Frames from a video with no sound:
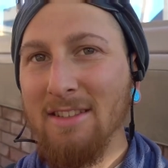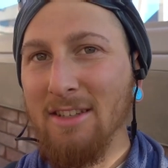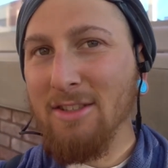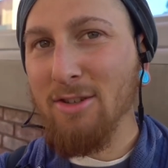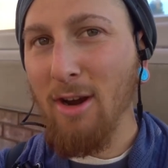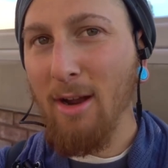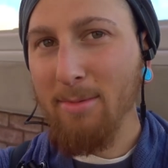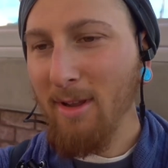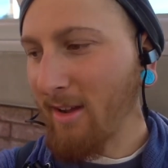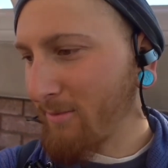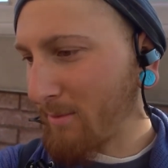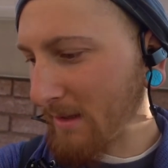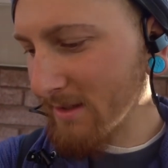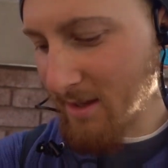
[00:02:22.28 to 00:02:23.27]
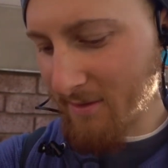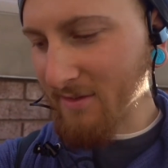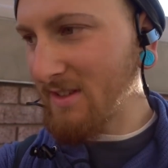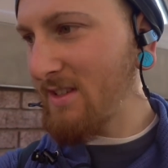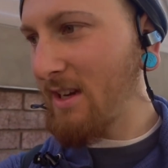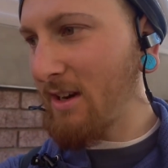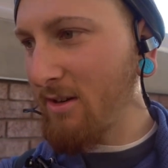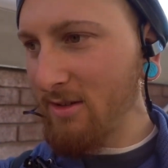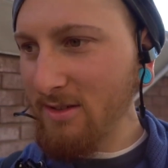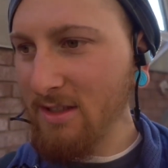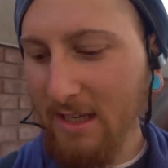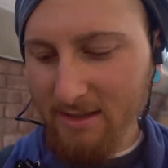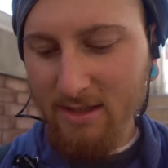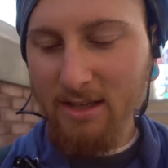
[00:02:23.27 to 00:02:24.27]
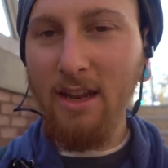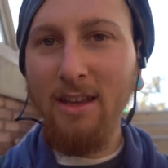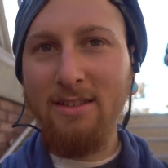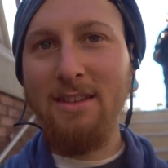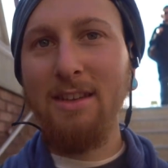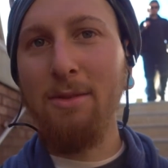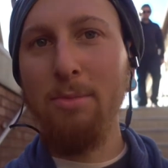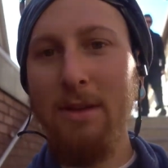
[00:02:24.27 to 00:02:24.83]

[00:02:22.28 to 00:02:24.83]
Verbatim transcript: Just dropped off my stuff at Sarah's, and today is going to